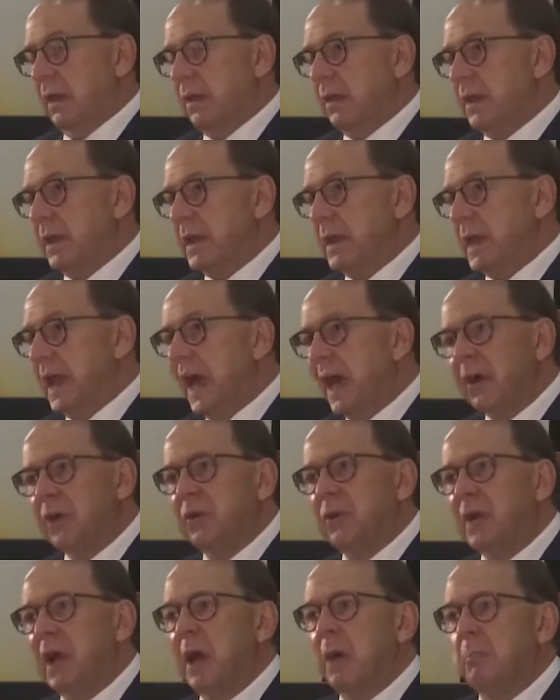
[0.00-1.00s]
The
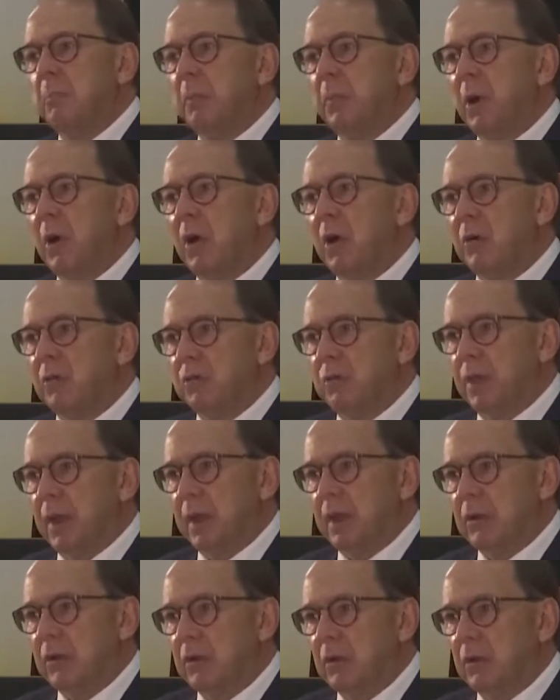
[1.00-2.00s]
outcome of that,
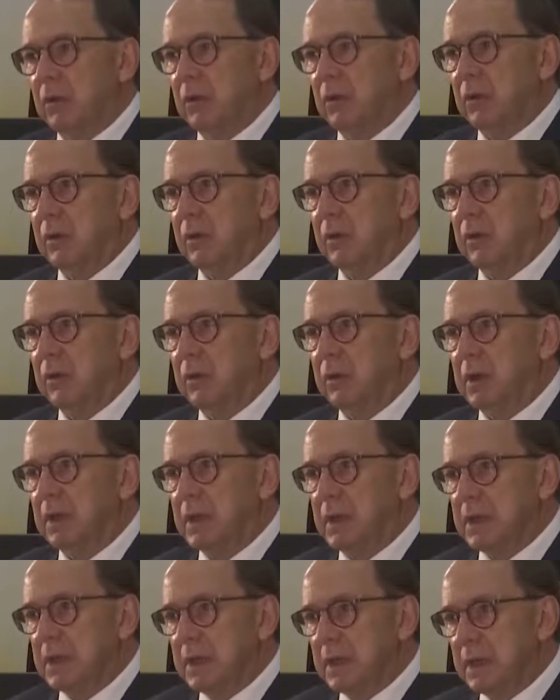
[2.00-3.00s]

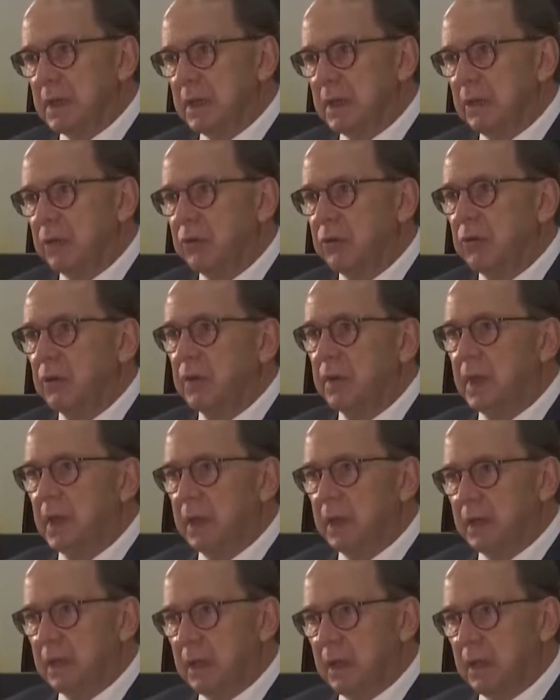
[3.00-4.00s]
the
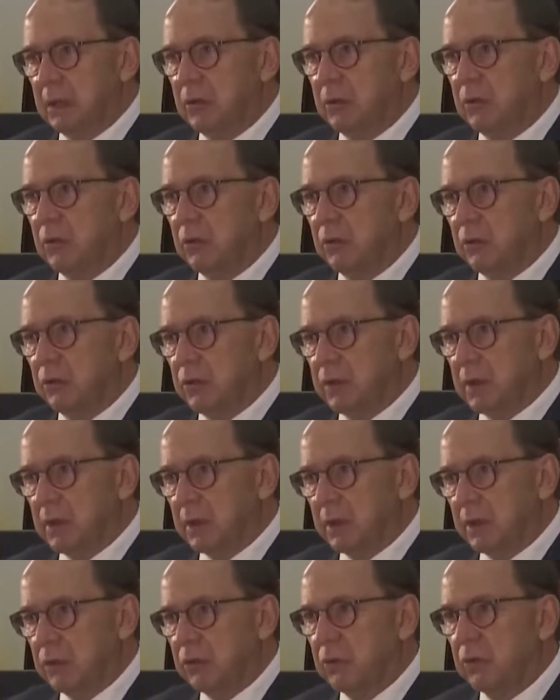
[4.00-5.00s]
allegations of the
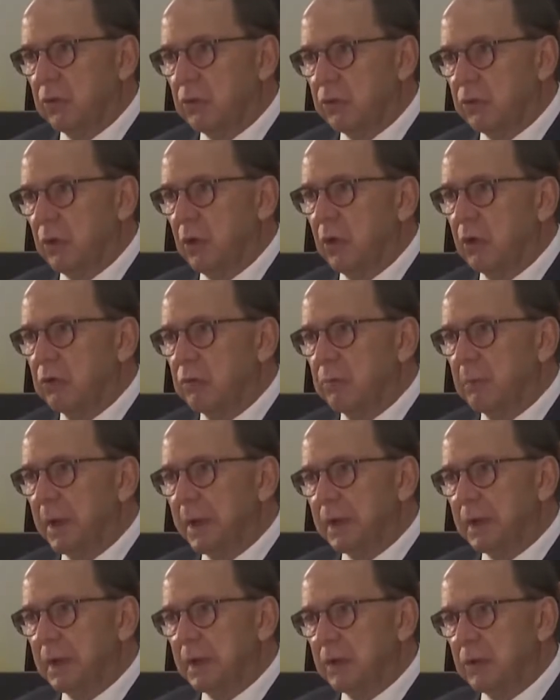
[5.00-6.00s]
illicit flow of
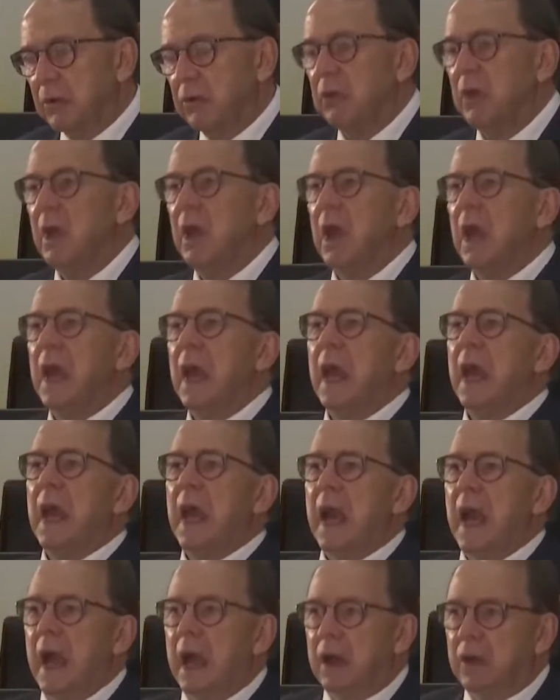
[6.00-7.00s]
monies
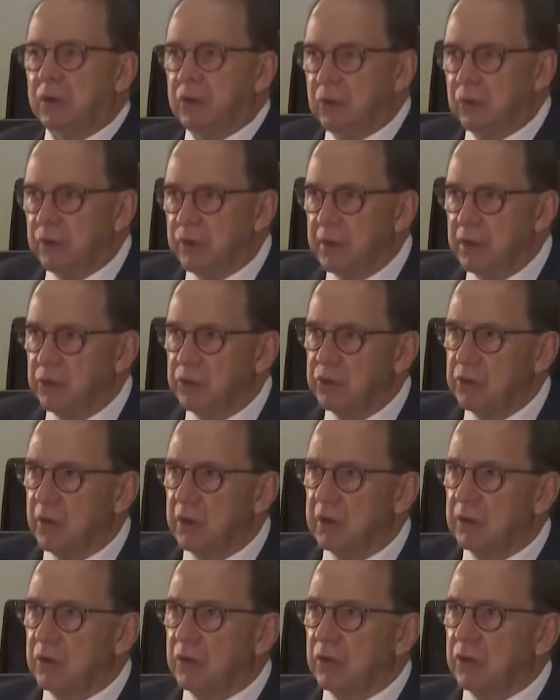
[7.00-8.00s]
out of these
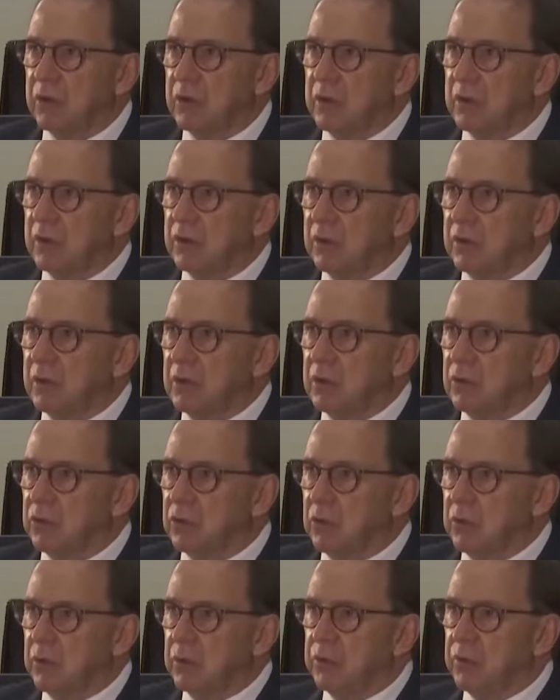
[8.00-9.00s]
state-owned entities
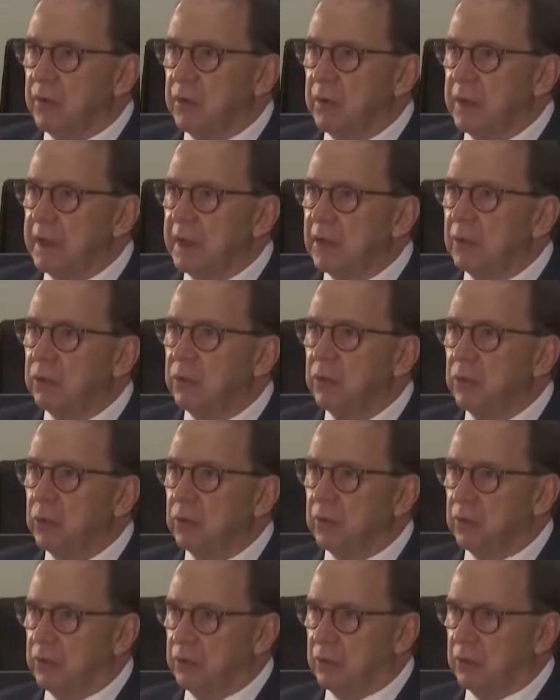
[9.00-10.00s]
to the very
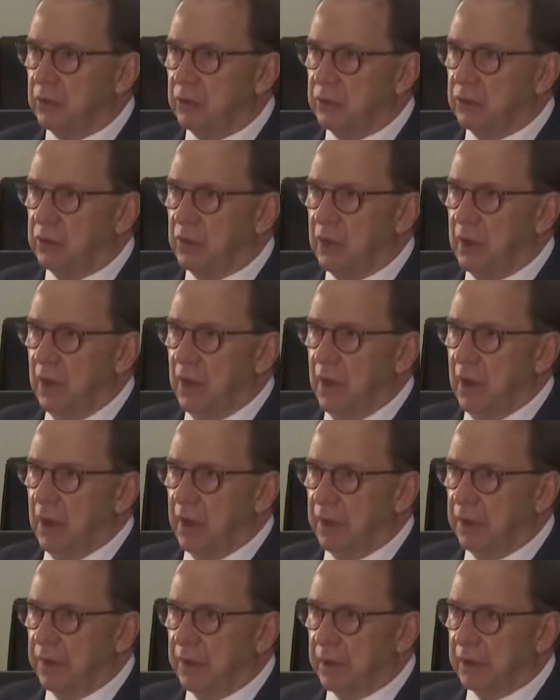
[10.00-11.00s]
influencers
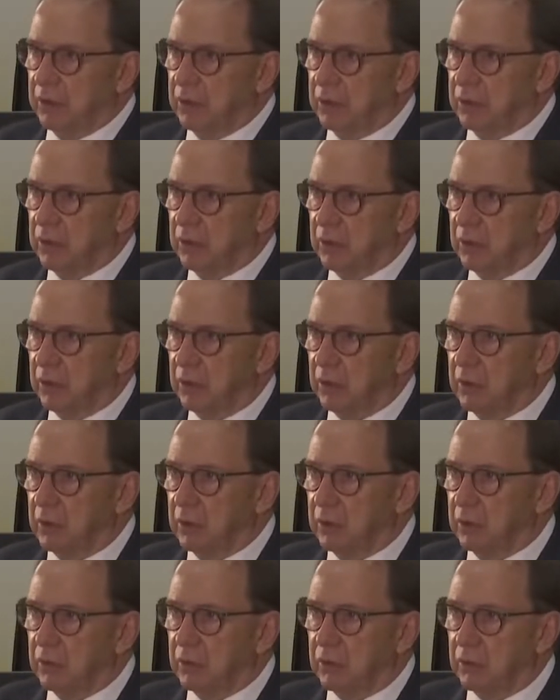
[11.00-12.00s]
that
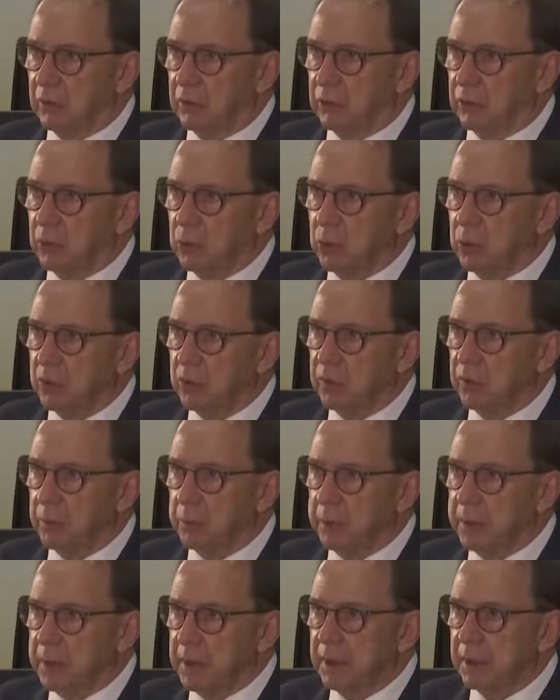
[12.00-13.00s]
sought in the
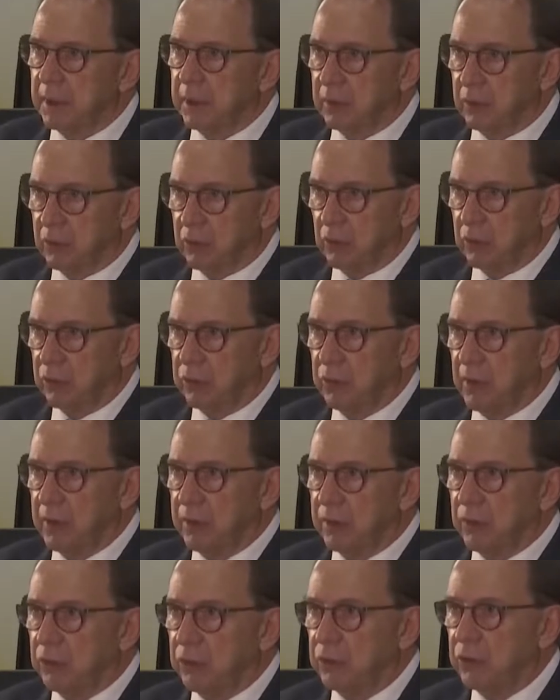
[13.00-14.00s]
beginning to
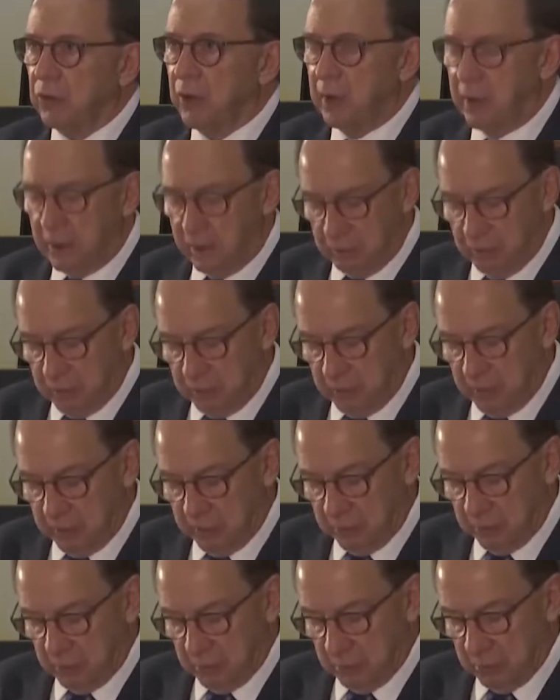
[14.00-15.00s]
set this train of
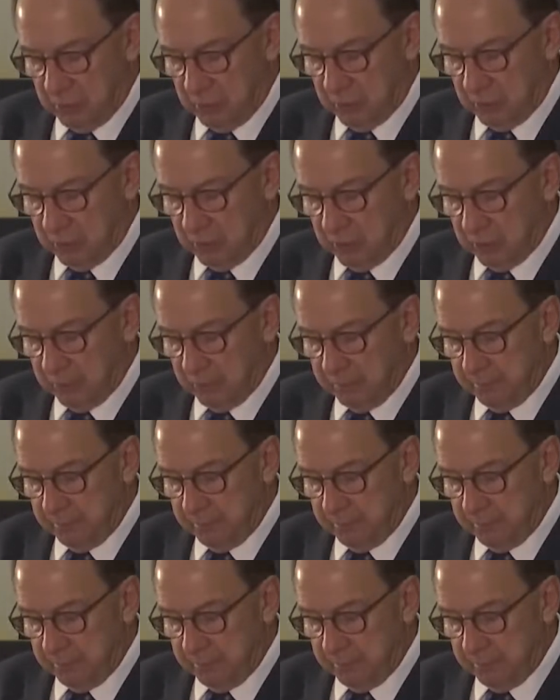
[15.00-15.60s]
events in motion.